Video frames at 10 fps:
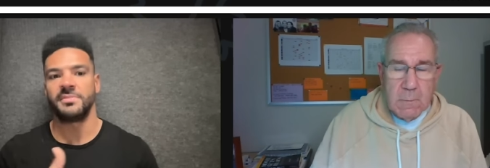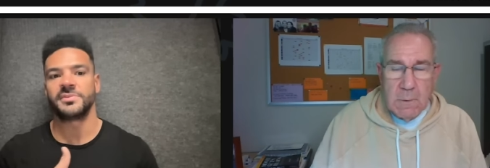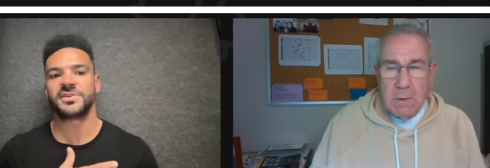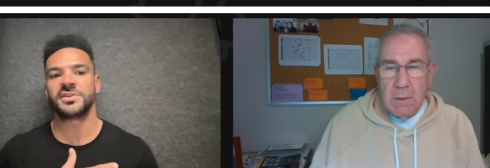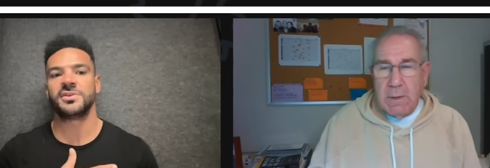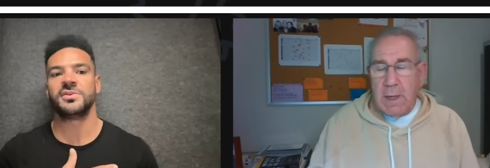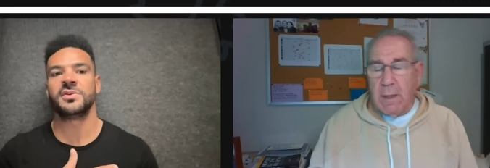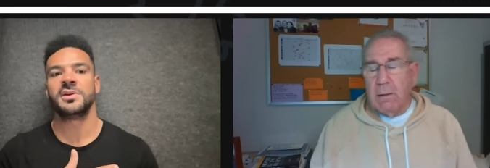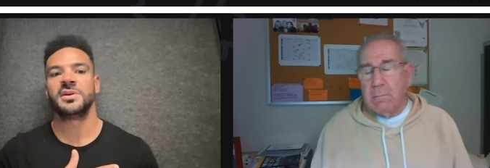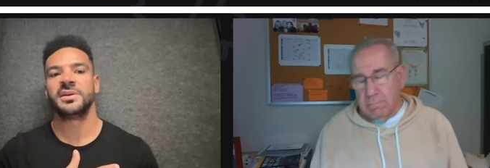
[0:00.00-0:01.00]
Speaker 1: comes
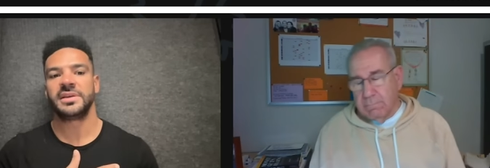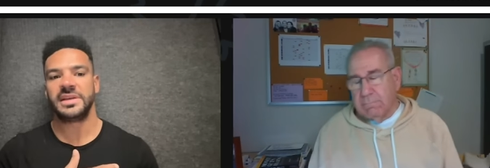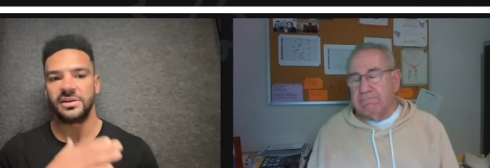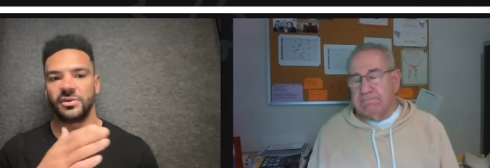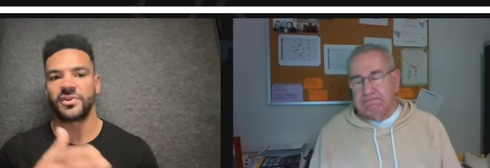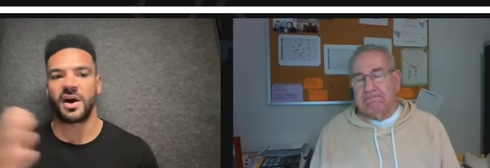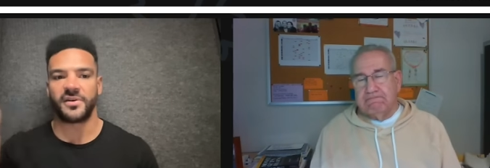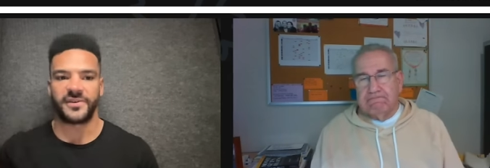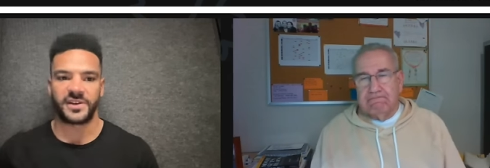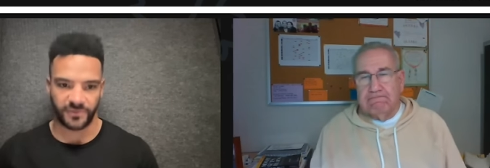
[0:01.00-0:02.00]
to yeah. Eagles
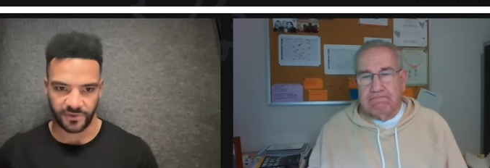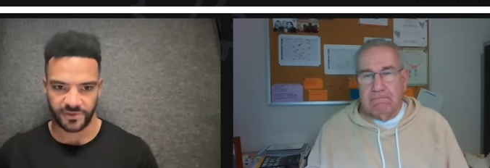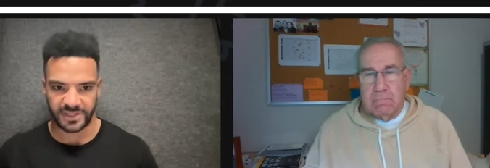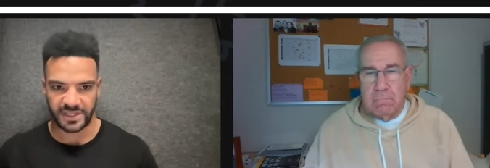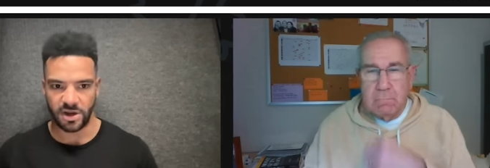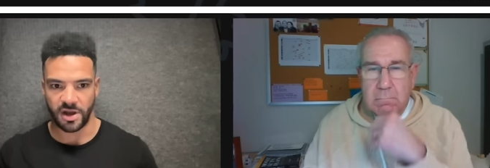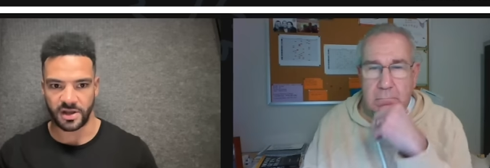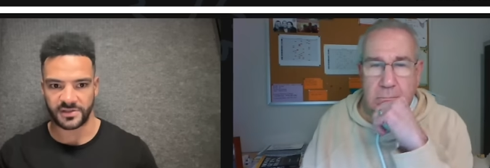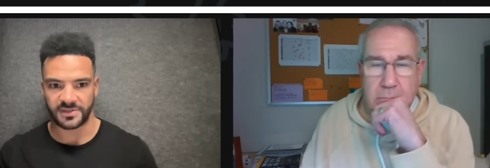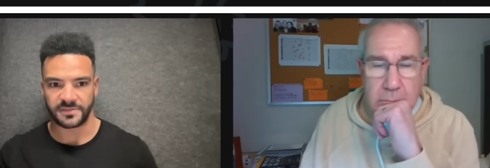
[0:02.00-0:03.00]
offense versus
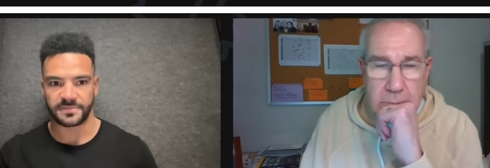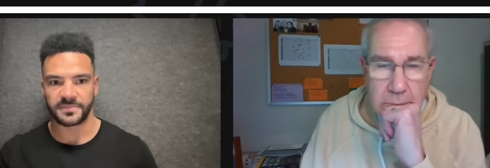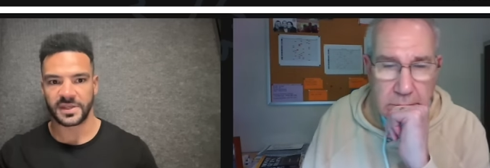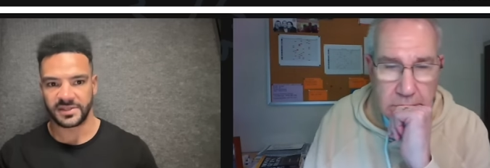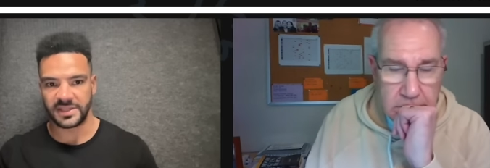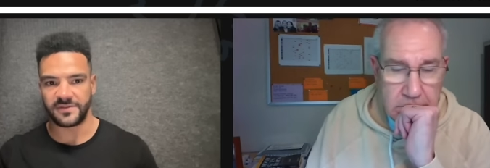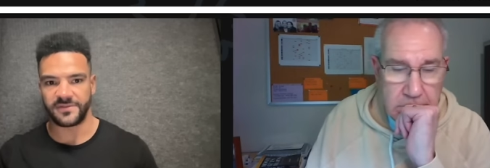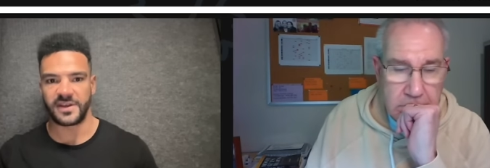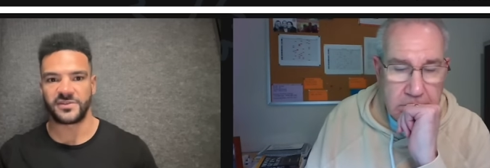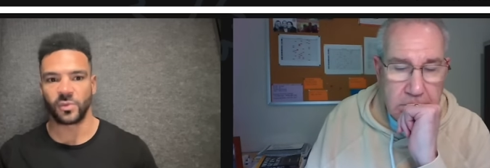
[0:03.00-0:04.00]
Seahawks
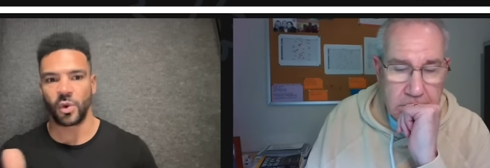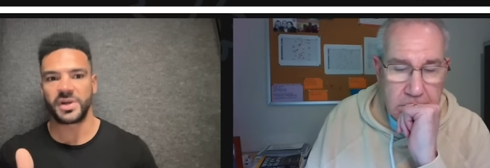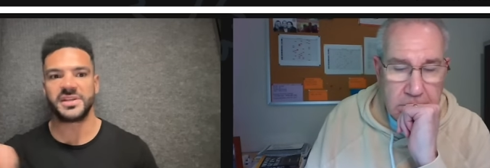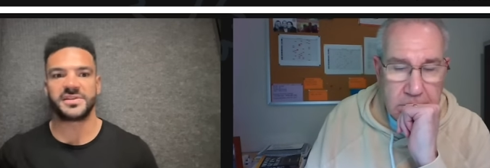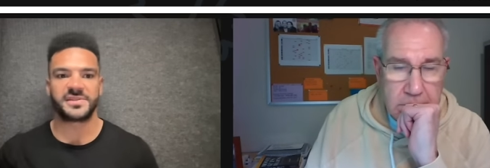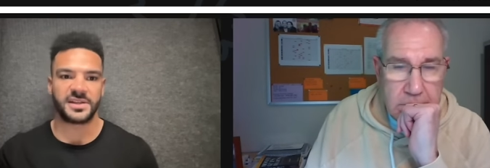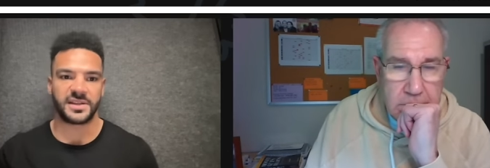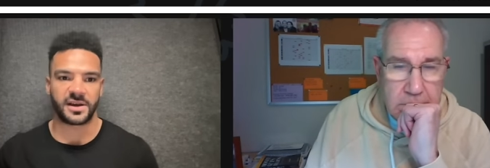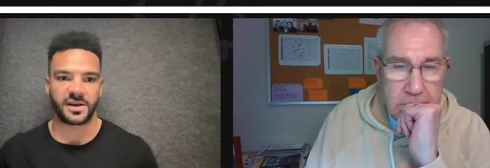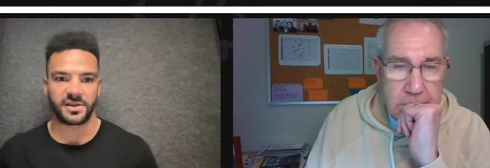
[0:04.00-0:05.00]
defense. What are you
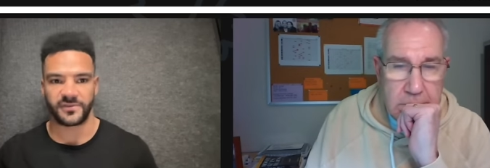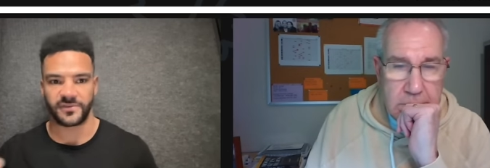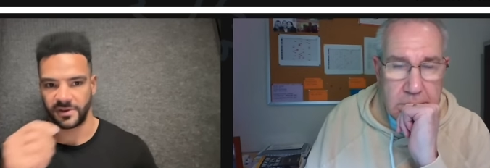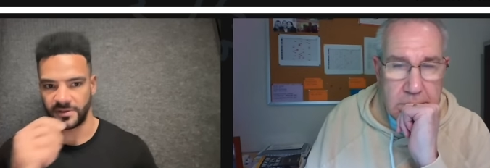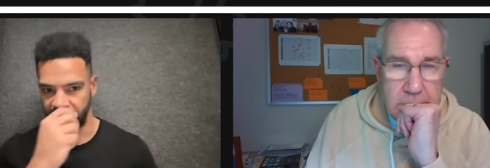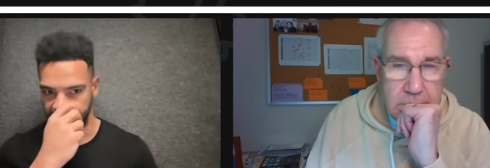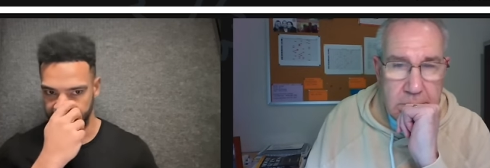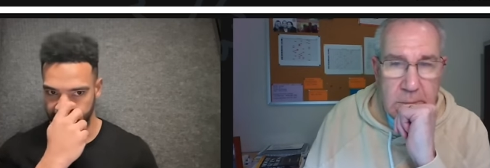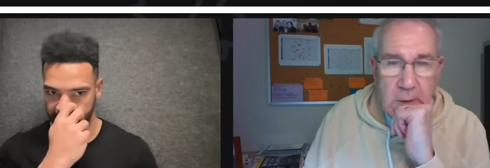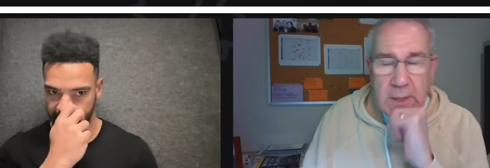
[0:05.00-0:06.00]
seeing there on the film?
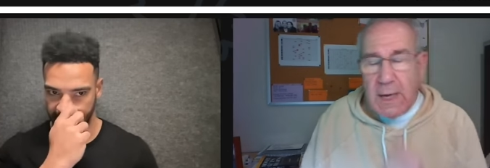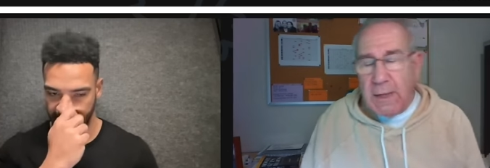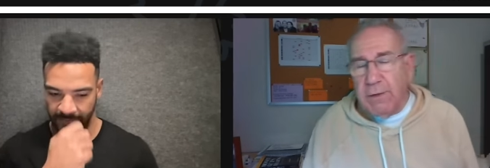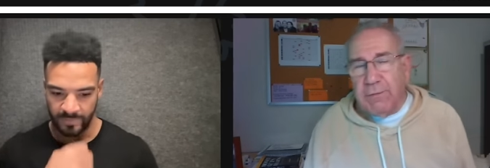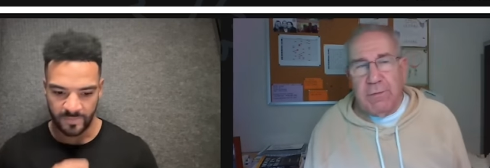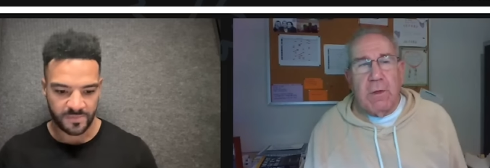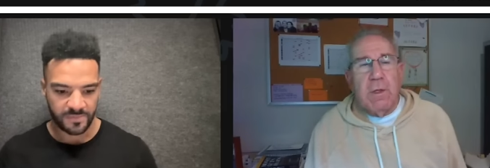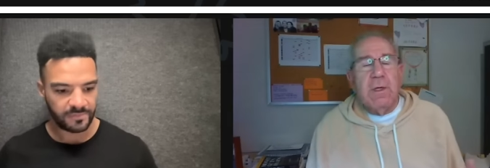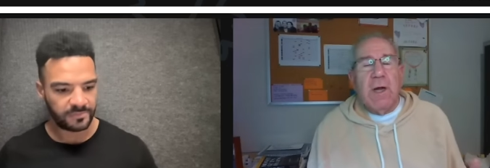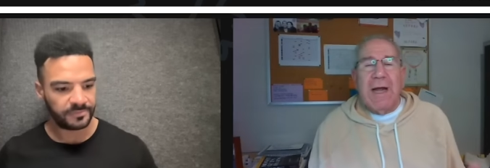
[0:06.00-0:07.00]
Speaker 2: Yeah, this
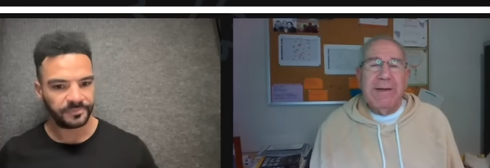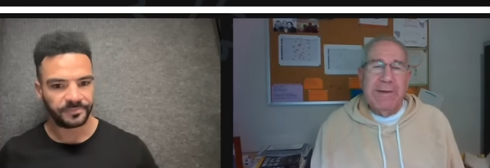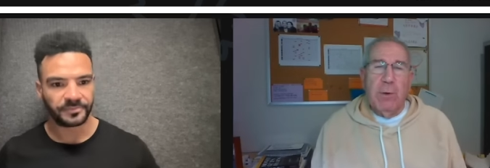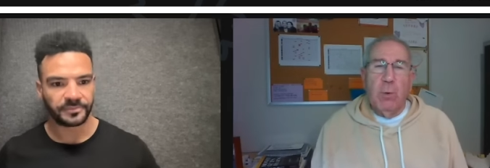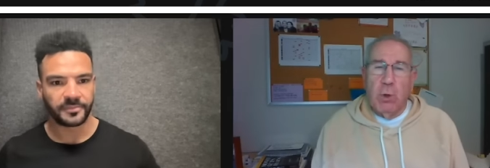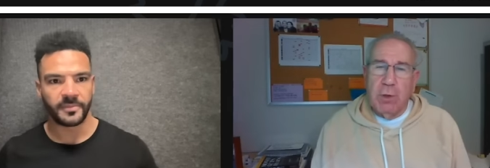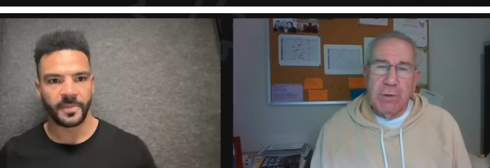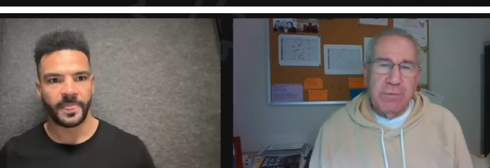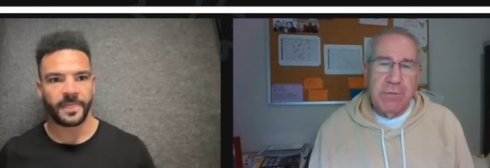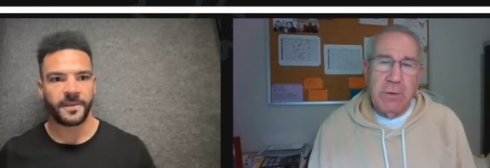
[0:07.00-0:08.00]
in an ideal
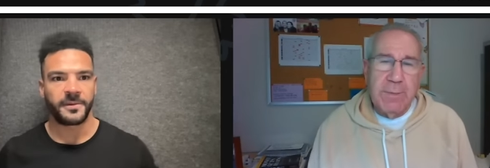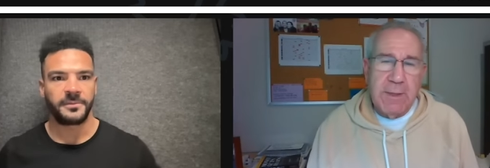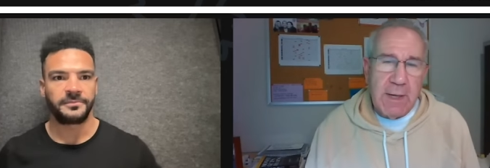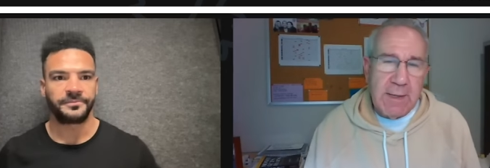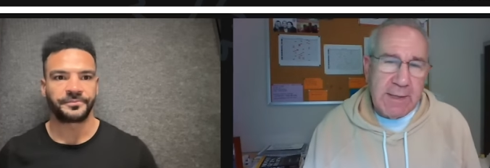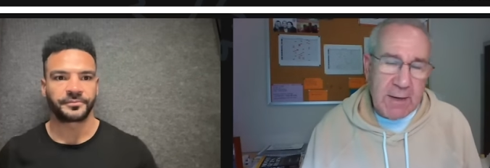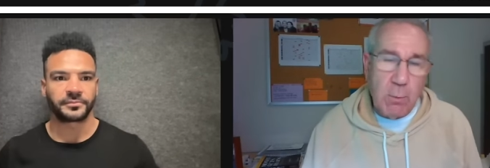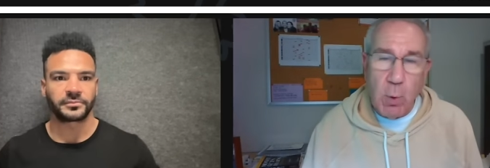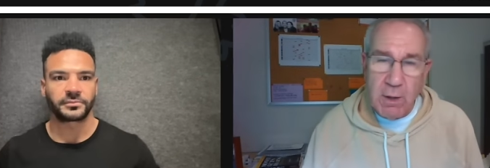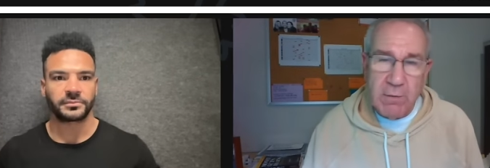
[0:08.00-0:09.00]
world, this could be a
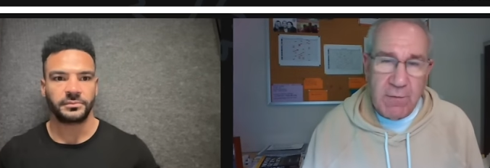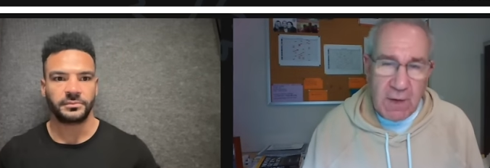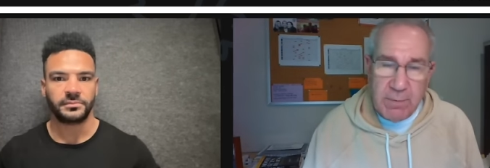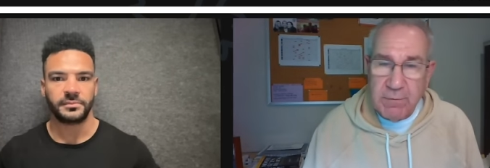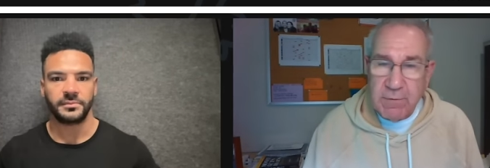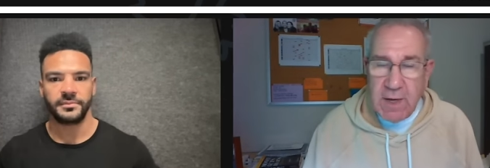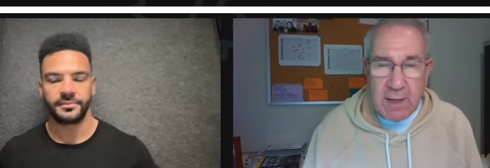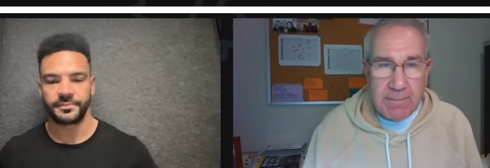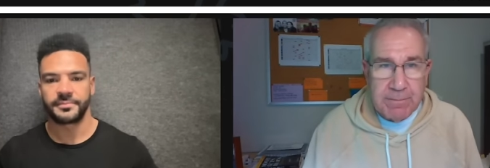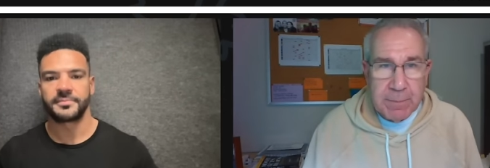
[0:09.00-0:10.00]
get well type of
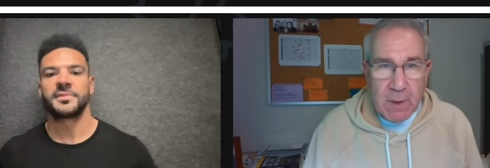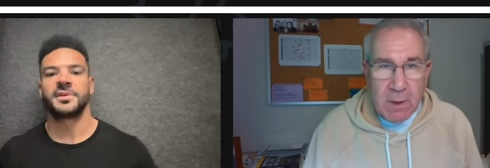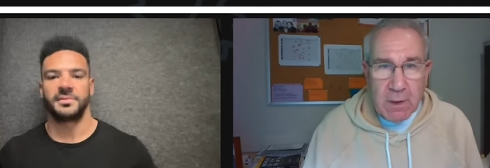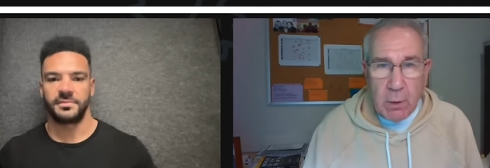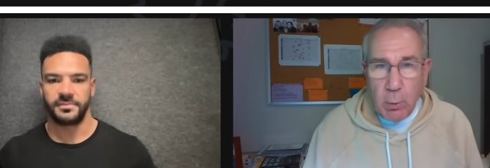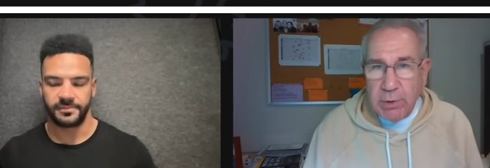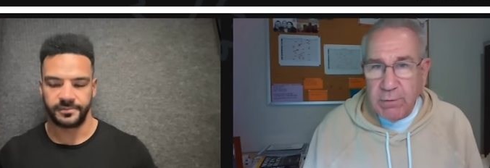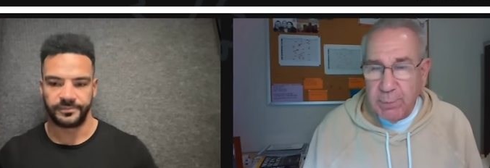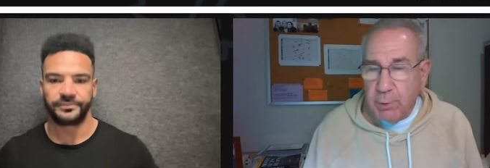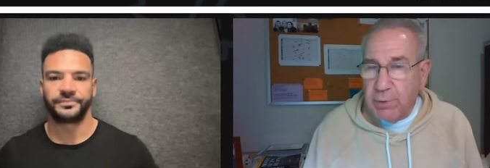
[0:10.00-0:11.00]
game. You know,
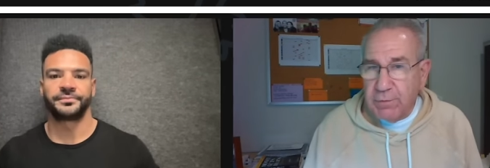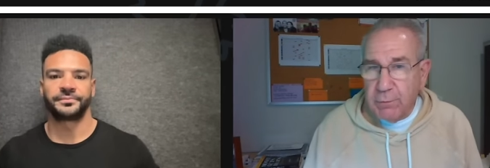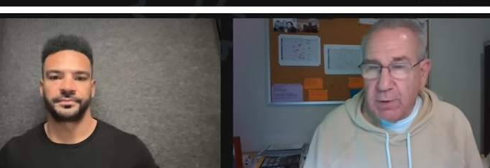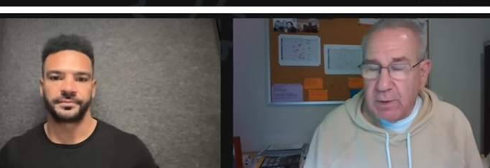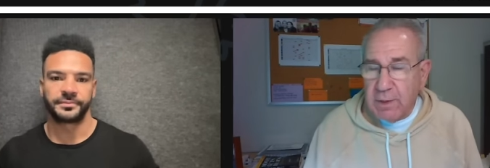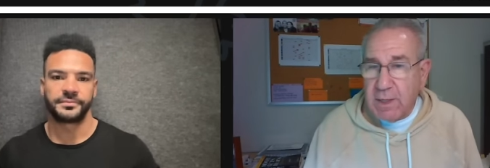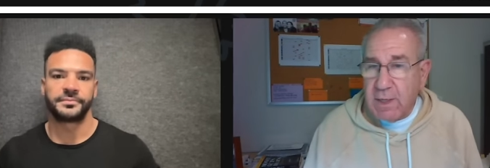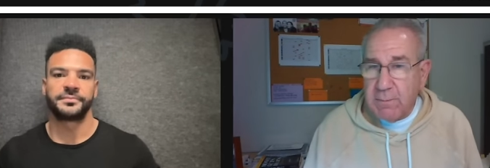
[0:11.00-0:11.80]
Witherspoon is a really key